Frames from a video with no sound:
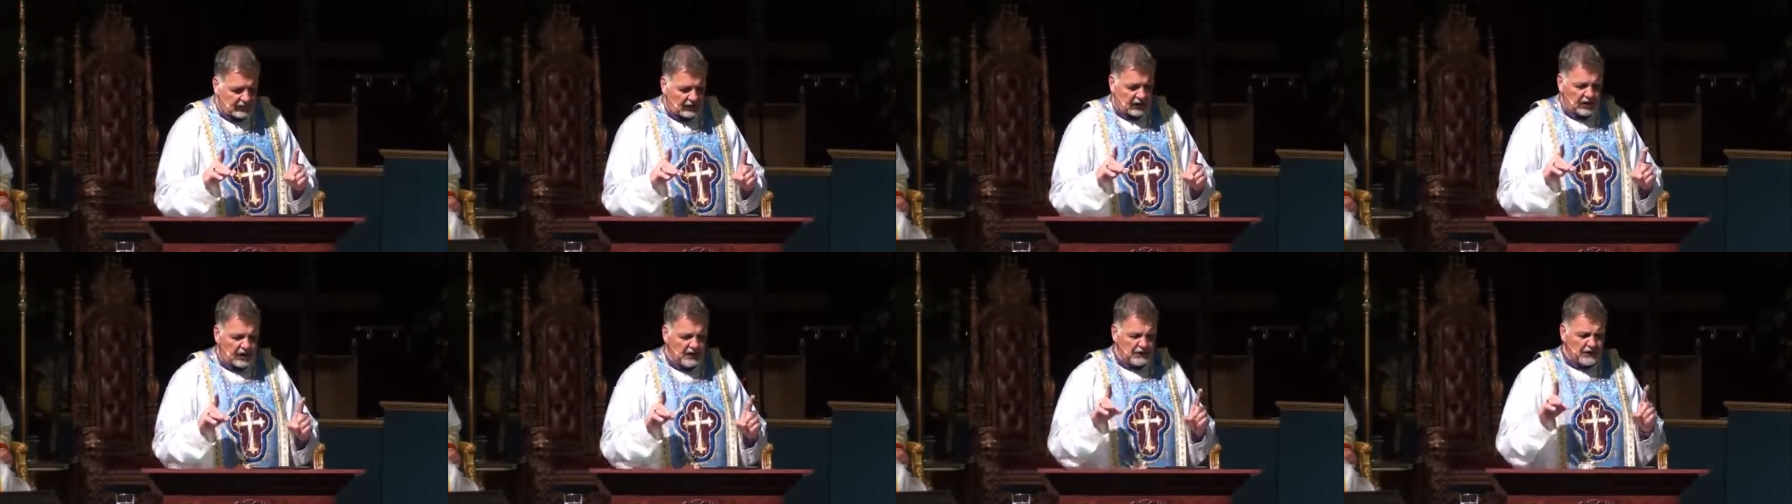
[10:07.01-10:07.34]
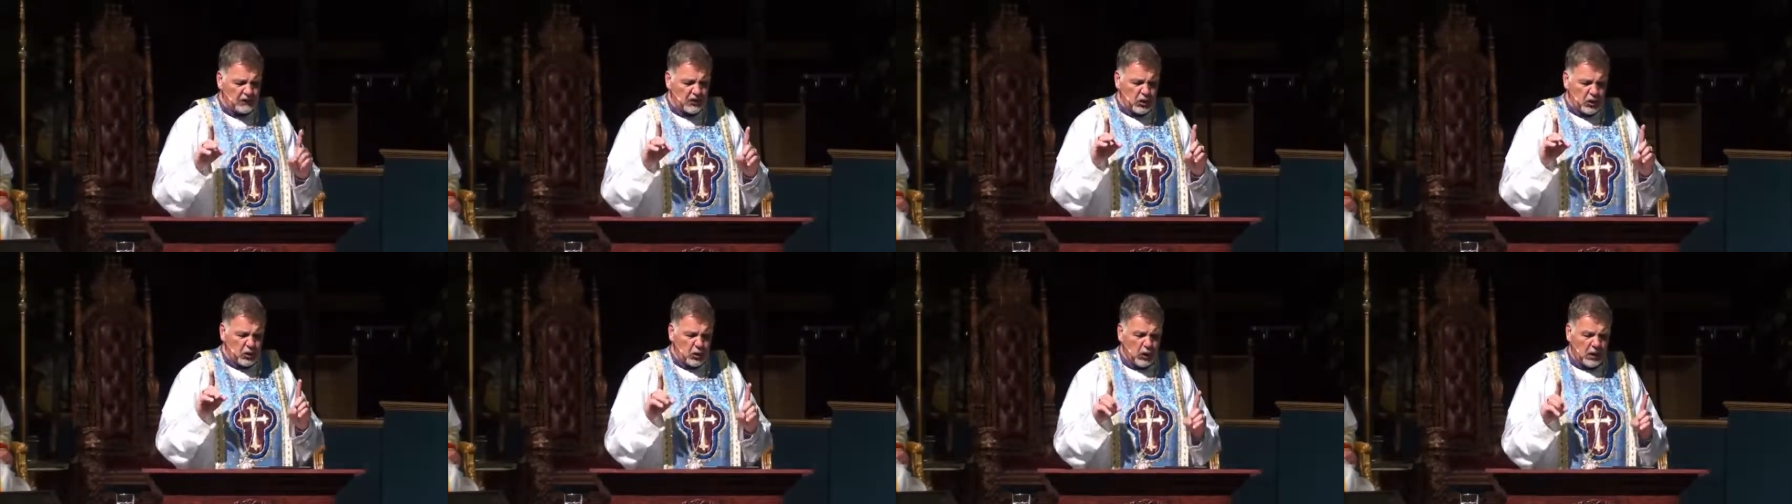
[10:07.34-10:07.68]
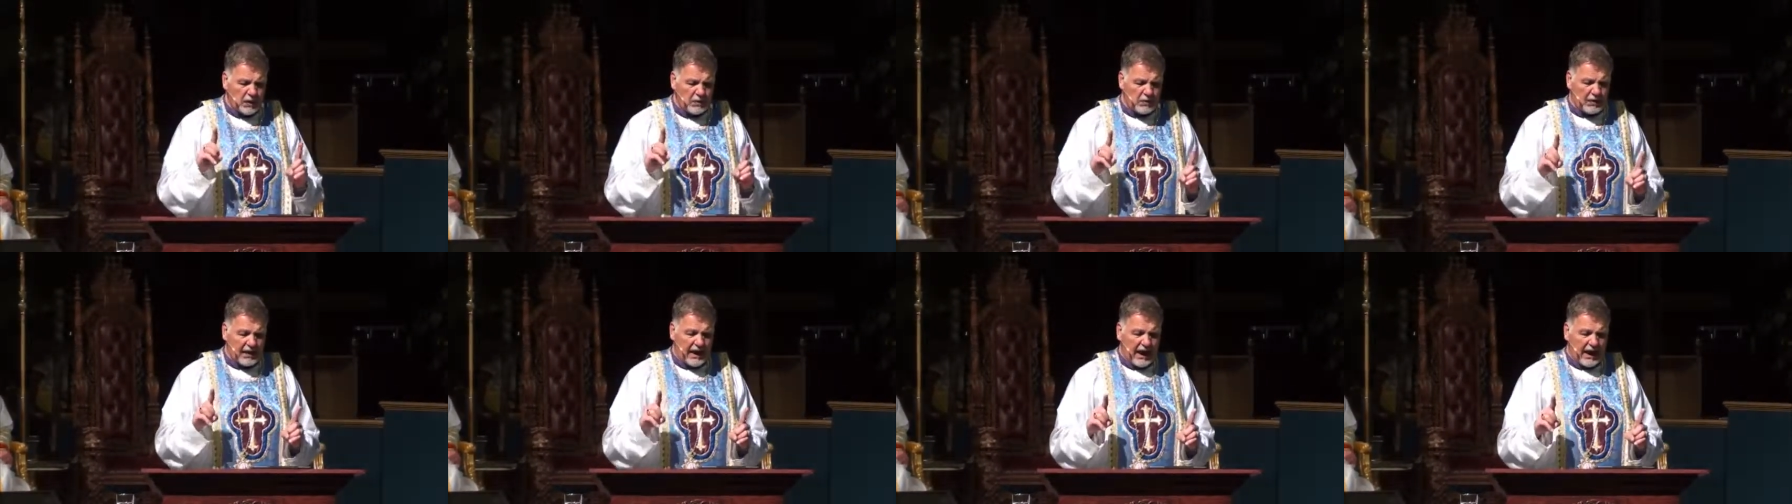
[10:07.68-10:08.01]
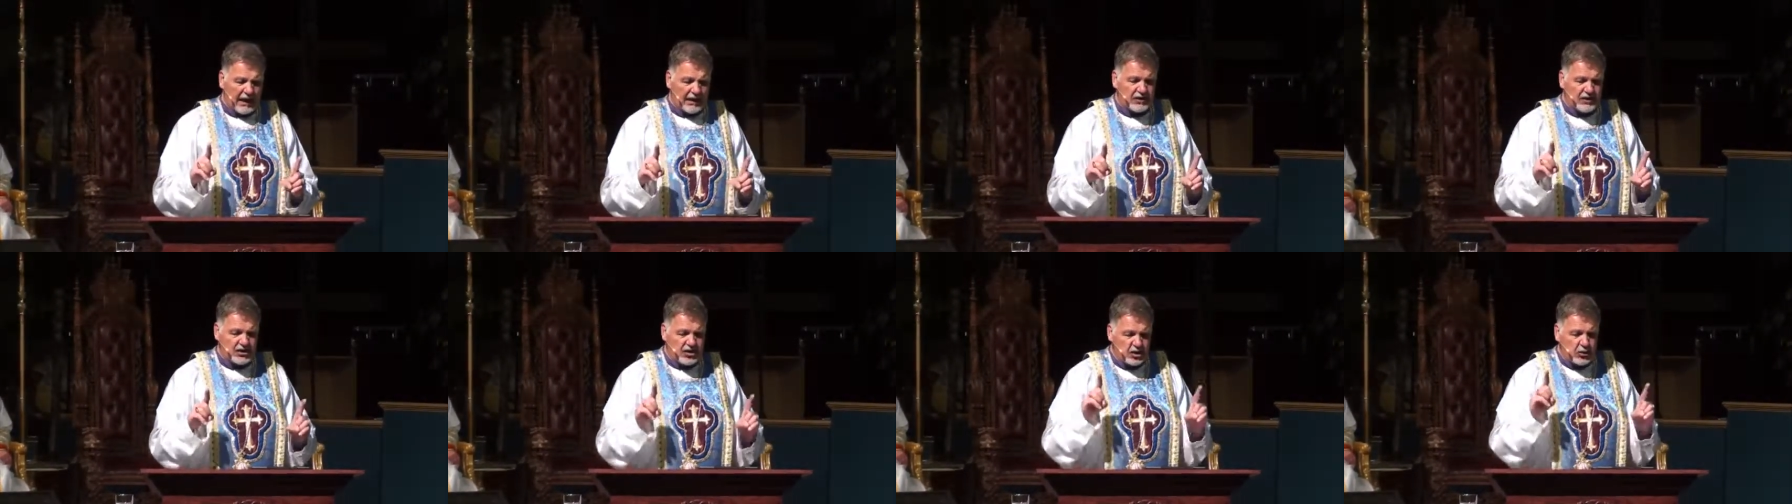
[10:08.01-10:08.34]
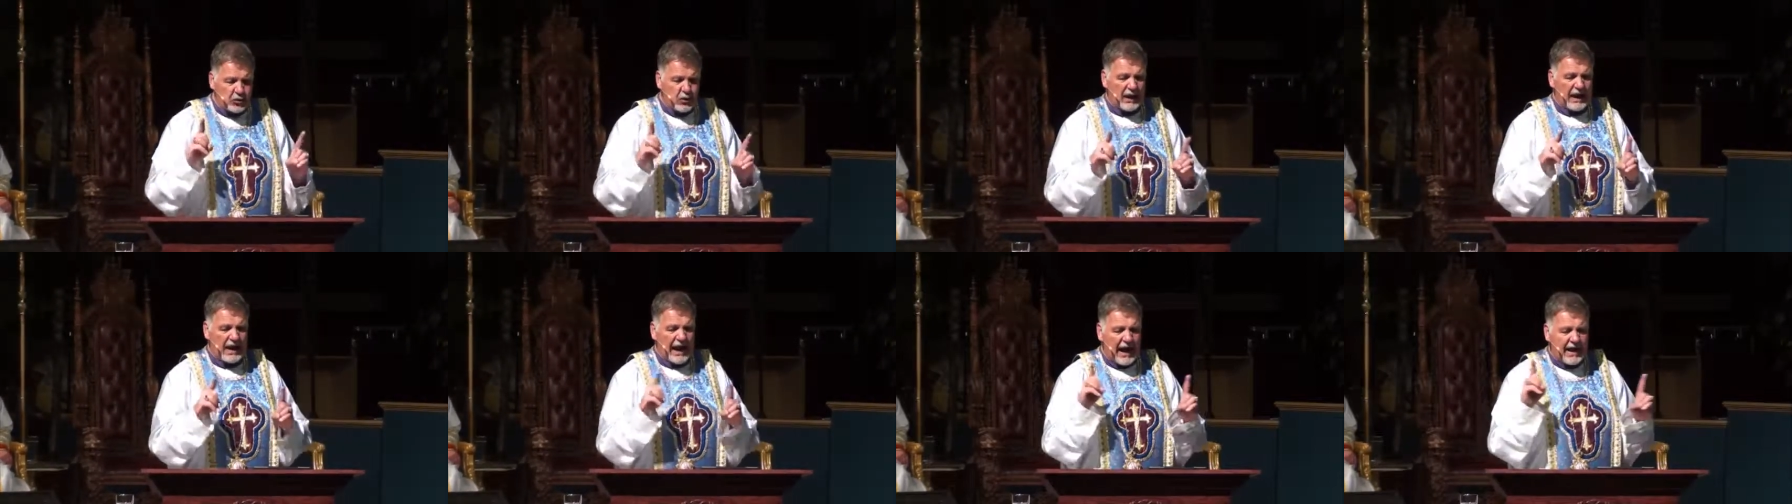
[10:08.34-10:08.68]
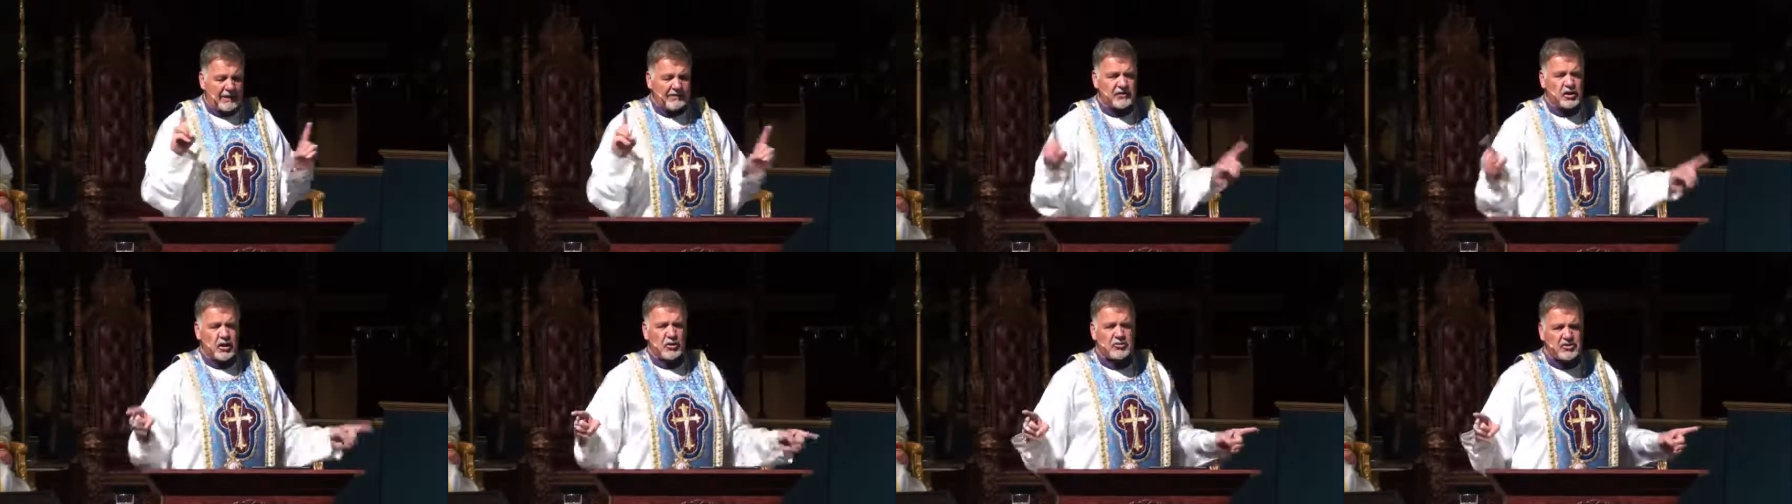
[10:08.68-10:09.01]
If you were blind, you would
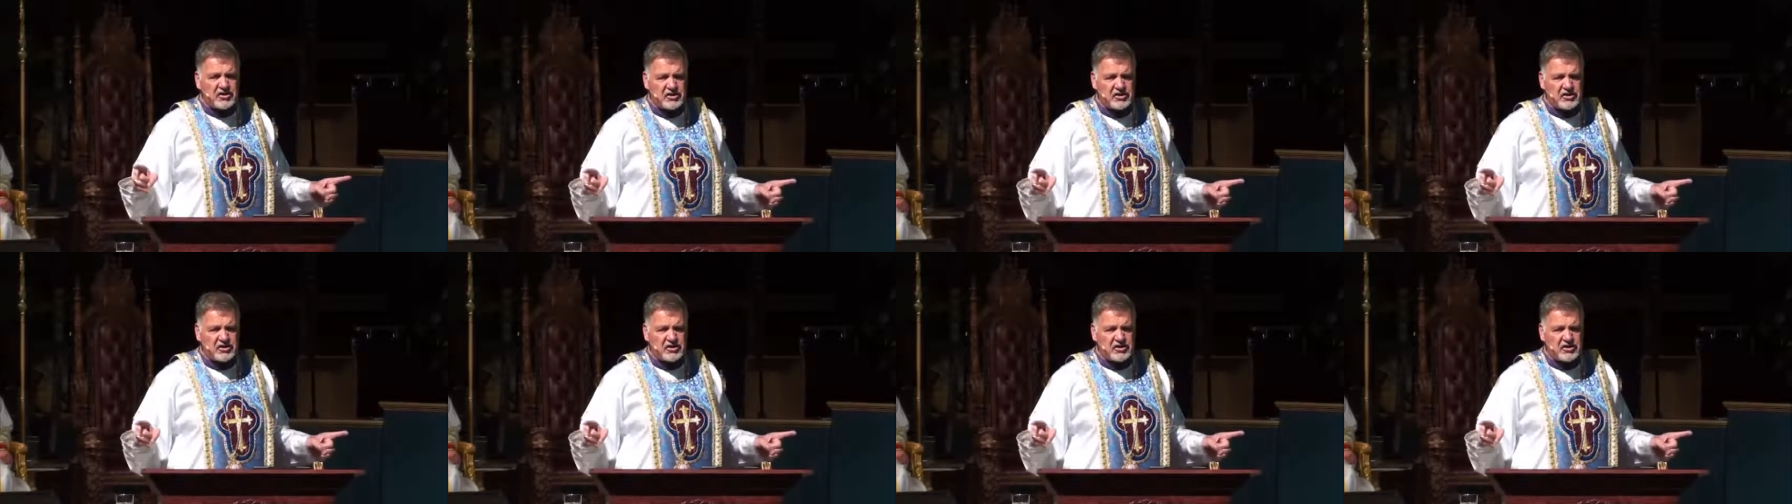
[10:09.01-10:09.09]
have no